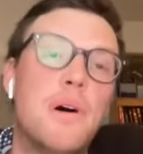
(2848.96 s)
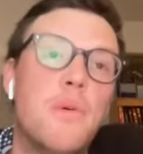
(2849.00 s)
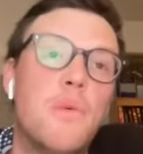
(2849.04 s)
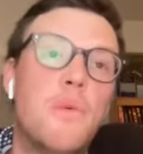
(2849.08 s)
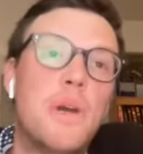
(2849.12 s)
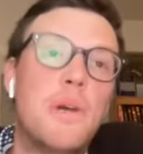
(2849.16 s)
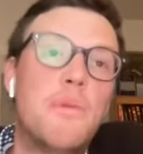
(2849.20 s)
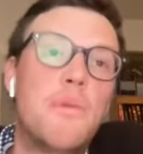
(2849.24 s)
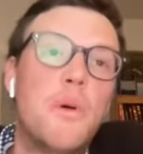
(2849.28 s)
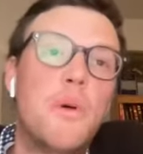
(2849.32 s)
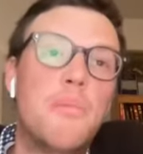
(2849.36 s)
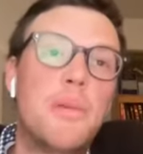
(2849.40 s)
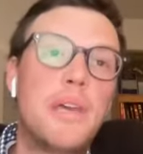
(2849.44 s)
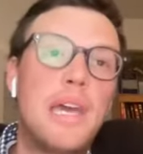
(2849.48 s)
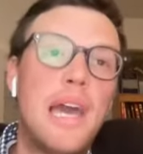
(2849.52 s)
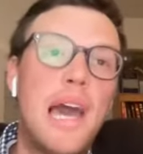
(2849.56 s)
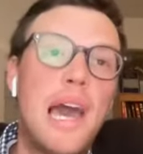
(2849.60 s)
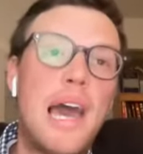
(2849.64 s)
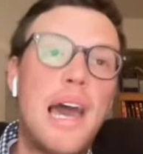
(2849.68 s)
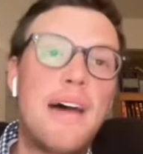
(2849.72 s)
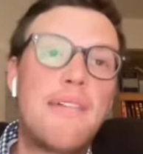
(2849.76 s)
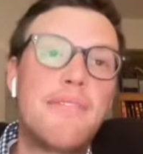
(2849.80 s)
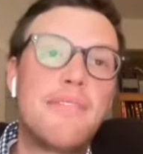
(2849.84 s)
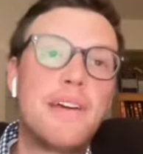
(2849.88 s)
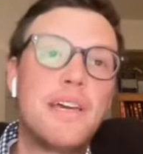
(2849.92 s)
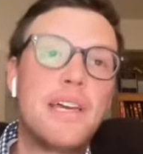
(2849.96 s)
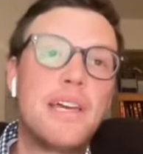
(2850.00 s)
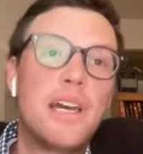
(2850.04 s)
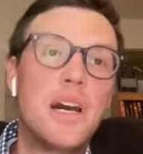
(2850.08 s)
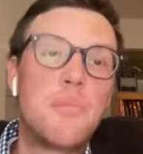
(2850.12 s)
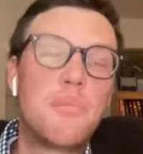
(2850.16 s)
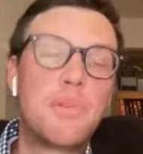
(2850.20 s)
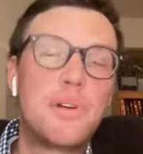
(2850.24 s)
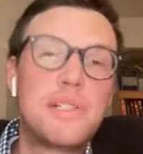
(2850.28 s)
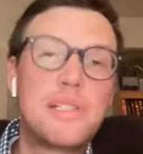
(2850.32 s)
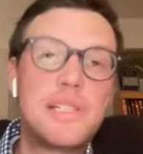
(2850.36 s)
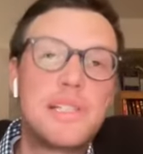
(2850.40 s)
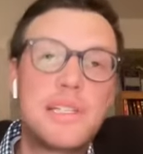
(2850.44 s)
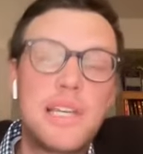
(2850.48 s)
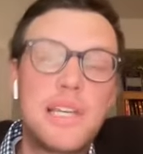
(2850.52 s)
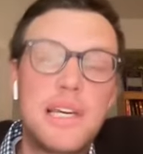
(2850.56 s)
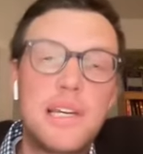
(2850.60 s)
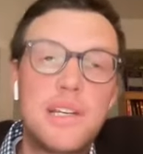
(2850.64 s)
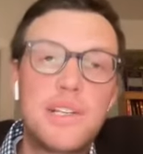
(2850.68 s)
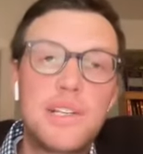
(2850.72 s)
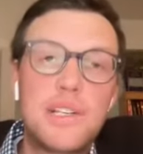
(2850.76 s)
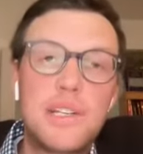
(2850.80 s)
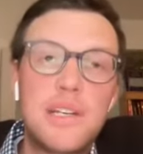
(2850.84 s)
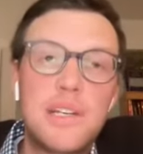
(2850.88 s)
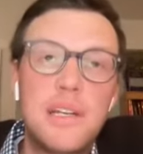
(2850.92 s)
we will be having a
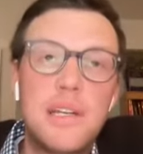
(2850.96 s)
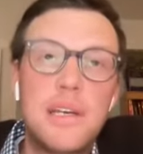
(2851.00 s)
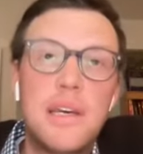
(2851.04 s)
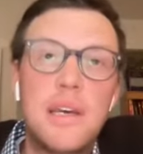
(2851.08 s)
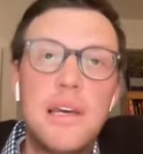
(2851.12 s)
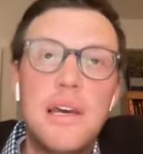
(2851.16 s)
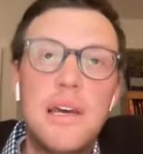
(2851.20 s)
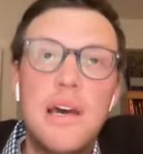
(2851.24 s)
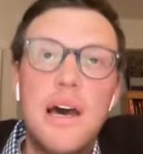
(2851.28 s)
presentation